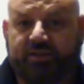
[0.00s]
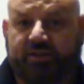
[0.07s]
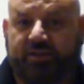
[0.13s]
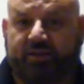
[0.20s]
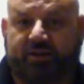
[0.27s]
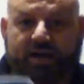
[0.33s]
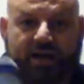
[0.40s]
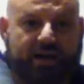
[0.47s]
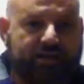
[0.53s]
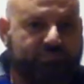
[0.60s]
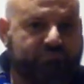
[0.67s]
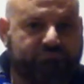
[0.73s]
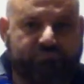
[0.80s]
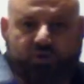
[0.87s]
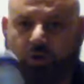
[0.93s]
I
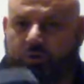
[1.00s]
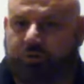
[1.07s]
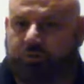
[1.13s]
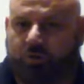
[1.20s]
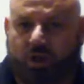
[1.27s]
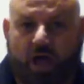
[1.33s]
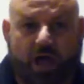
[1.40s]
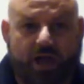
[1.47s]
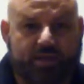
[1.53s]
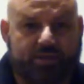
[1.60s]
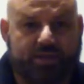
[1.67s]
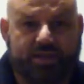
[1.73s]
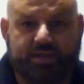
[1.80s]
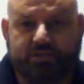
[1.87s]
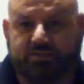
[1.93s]
go through a lot of
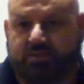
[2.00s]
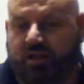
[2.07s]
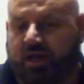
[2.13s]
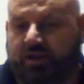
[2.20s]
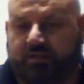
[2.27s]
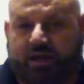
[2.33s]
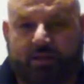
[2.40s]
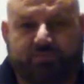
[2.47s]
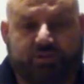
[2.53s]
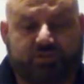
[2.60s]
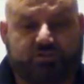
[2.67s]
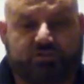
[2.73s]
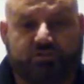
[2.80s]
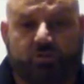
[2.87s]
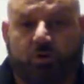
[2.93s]
these. A lot of times I
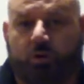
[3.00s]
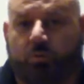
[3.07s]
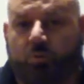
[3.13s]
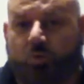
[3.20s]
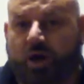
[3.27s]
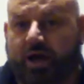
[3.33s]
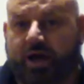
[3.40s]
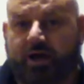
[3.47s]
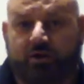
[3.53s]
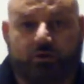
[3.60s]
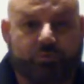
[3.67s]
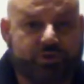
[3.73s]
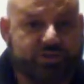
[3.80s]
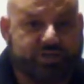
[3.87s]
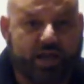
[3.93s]
just throw them away or
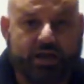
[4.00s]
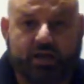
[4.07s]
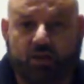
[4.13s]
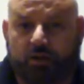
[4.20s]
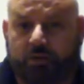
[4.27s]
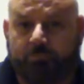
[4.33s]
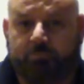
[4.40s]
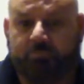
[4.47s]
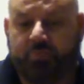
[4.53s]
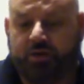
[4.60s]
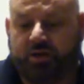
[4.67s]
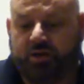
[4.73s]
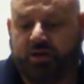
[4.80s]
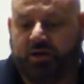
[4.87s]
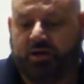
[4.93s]
recycle them.
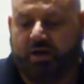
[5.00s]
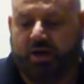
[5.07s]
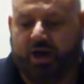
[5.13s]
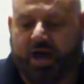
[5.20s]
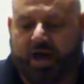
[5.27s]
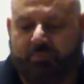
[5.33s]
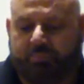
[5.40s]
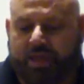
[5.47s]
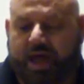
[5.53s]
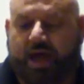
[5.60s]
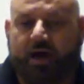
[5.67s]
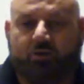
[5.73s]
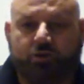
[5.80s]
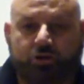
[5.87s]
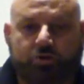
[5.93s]
I'm
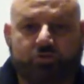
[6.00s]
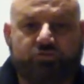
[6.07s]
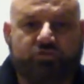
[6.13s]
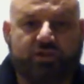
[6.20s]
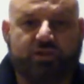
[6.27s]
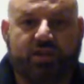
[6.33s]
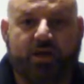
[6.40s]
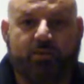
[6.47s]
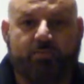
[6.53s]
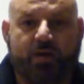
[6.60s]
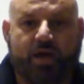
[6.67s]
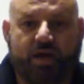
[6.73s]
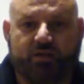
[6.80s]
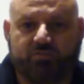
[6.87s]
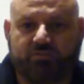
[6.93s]
now using them
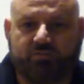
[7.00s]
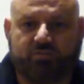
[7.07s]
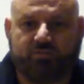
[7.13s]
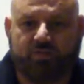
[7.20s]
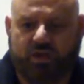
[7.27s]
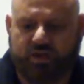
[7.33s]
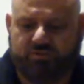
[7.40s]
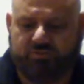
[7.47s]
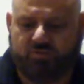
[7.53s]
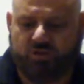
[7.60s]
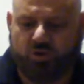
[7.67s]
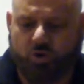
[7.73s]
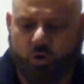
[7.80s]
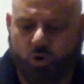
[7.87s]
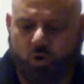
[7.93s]
as the
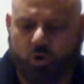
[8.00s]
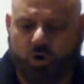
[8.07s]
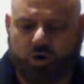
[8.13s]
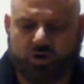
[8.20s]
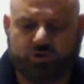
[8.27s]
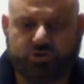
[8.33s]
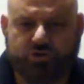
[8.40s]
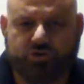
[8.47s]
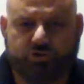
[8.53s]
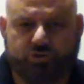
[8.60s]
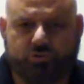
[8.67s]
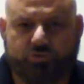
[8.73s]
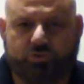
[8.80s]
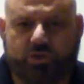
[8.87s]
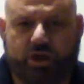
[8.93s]
core
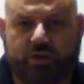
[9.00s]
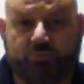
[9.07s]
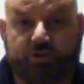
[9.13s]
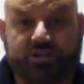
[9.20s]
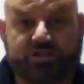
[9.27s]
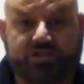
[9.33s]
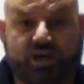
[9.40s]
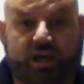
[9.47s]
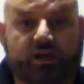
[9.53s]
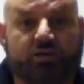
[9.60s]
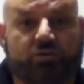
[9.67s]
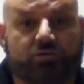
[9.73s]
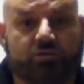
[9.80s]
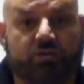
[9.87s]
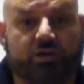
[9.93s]
to a
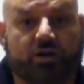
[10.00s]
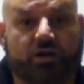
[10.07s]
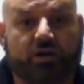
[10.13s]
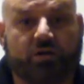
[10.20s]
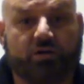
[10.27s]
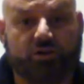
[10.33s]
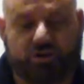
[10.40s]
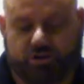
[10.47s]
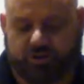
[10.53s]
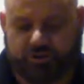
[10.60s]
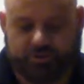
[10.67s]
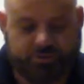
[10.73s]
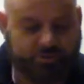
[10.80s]
recycled cooker.